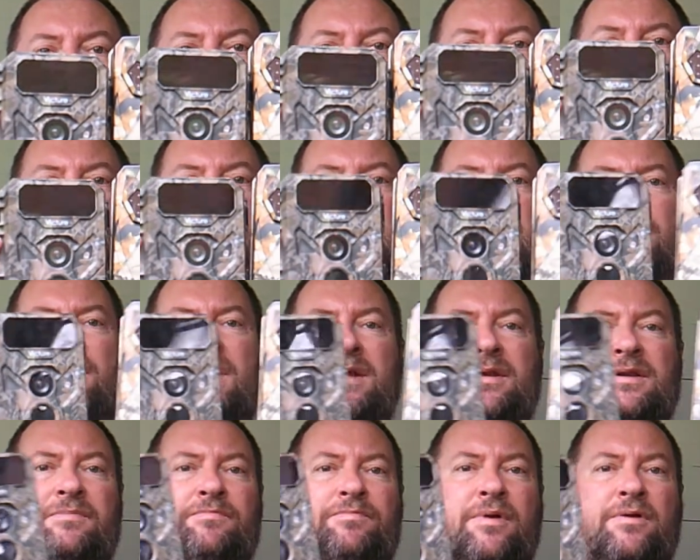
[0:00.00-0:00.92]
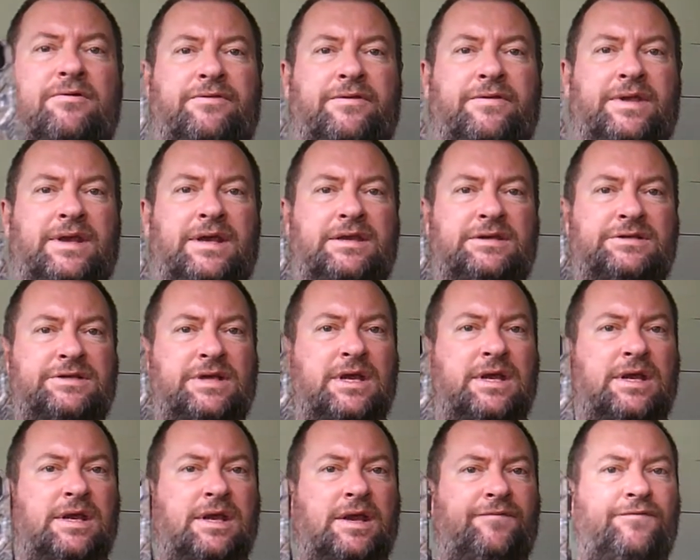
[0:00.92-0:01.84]
would recommend both of these
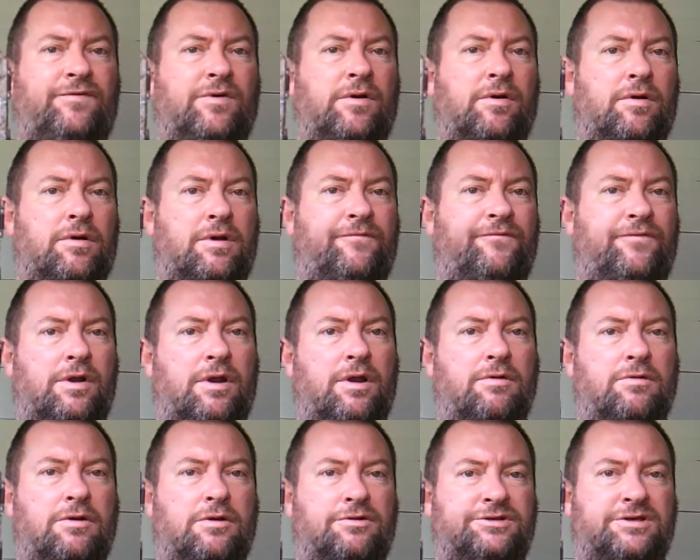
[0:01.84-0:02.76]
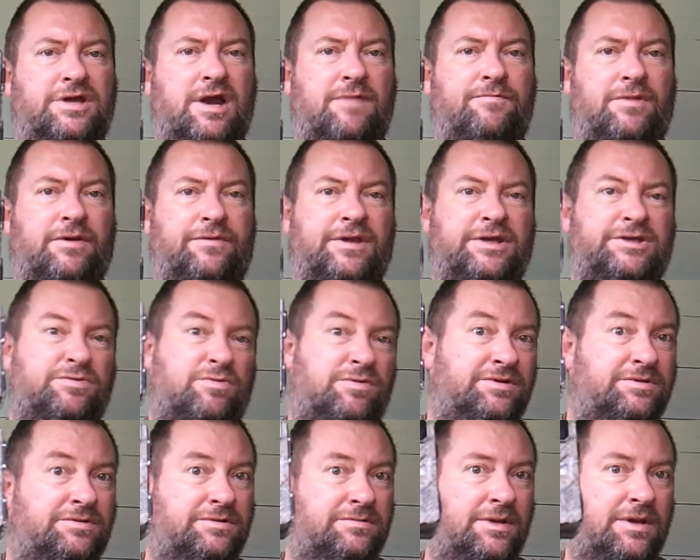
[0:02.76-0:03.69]
if you're looking for a low-cost camera. This
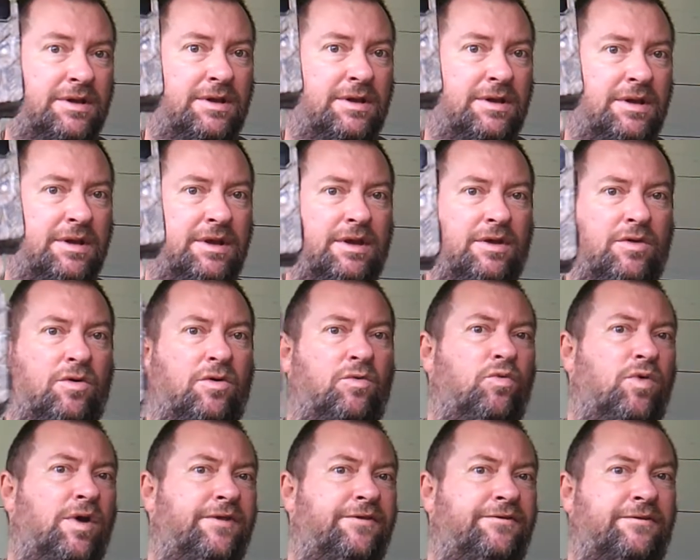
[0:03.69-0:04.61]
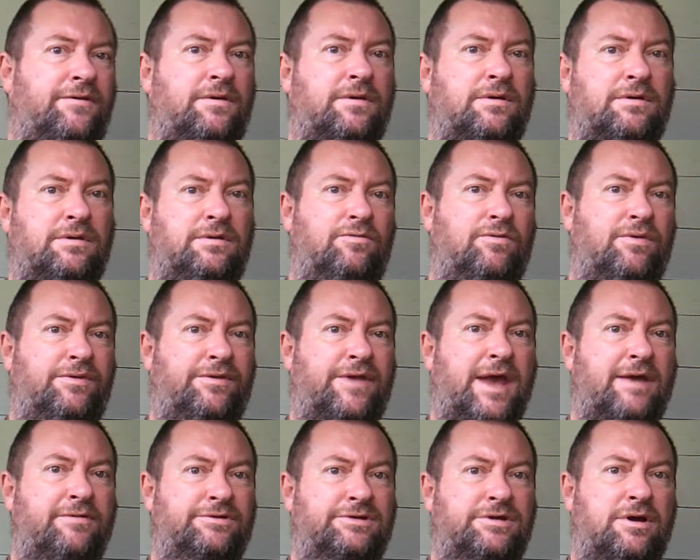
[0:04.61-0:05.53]
one
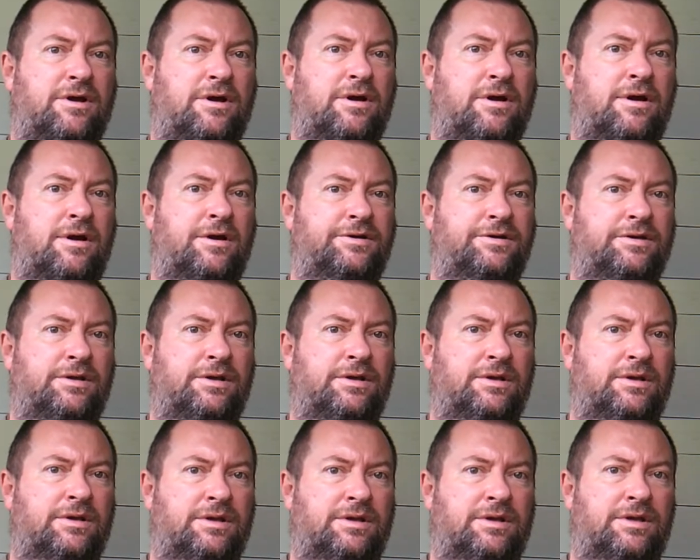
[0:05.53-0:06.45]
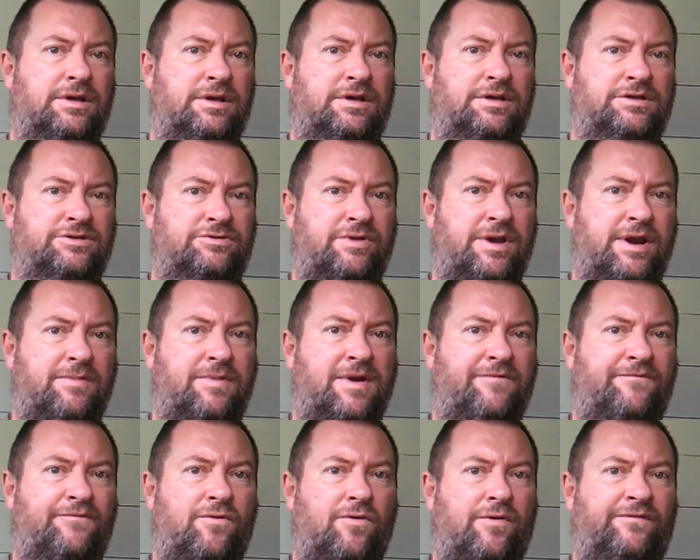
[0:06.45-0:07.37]
without card is around
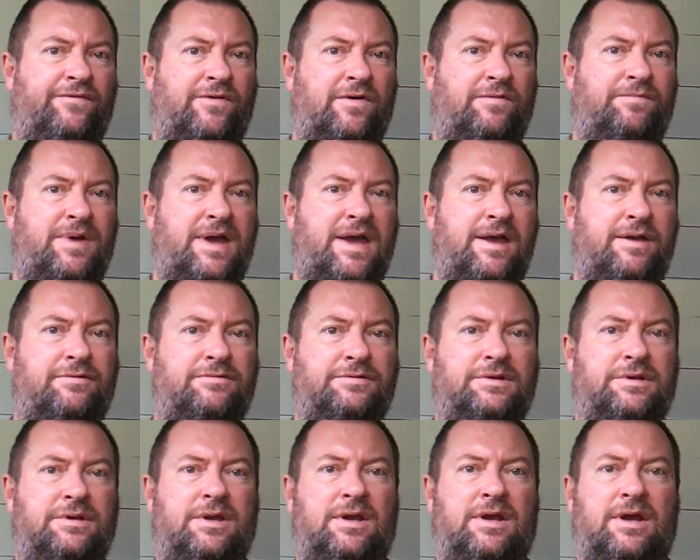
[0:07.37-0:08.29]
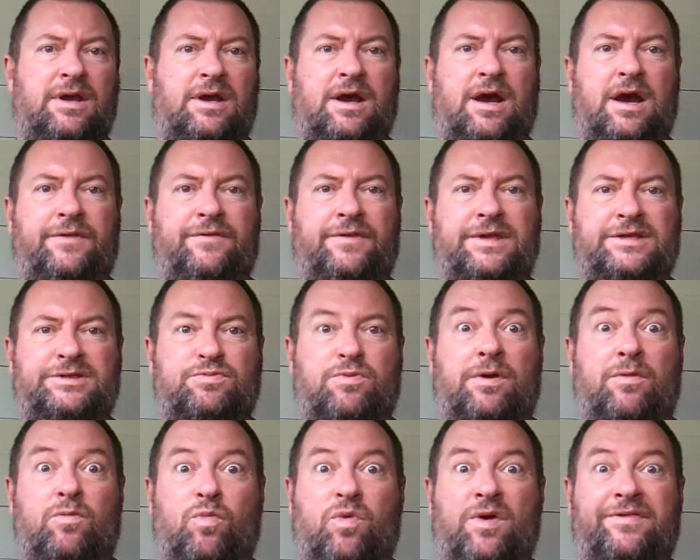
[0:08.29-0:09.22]
about £45, and this
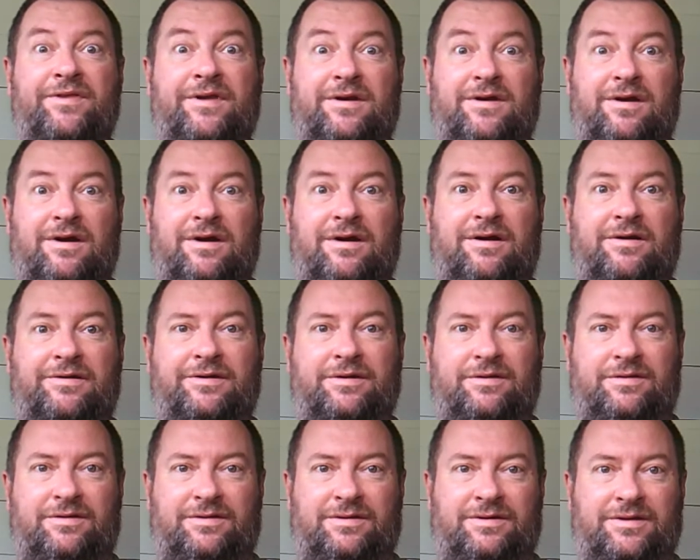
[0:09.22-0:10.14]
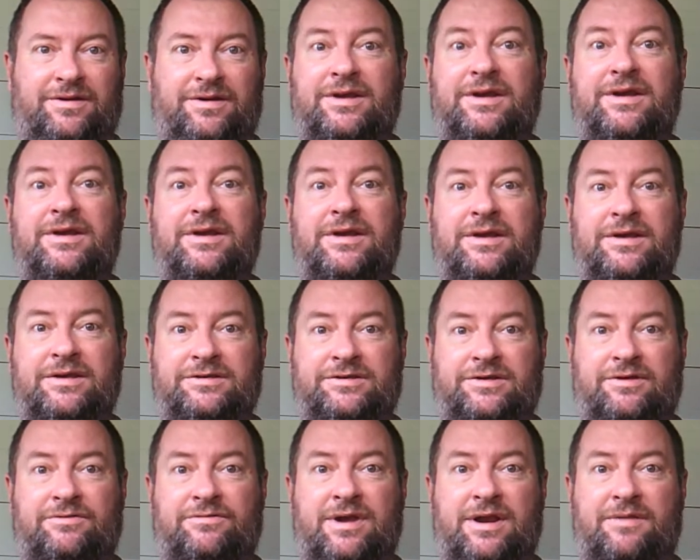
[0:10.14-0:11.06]
one with a card is
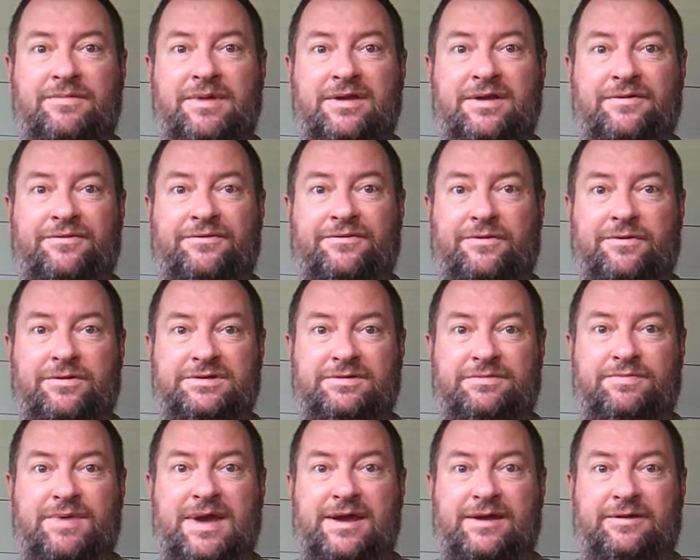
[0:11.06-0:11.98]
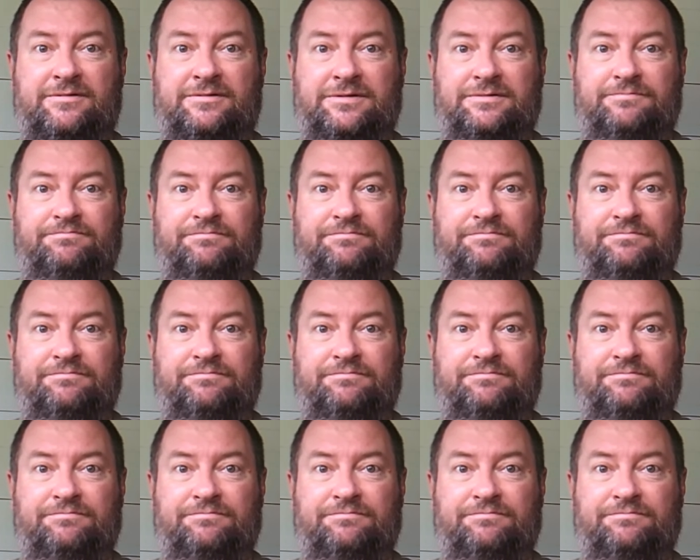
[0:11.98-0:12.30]
around about £30.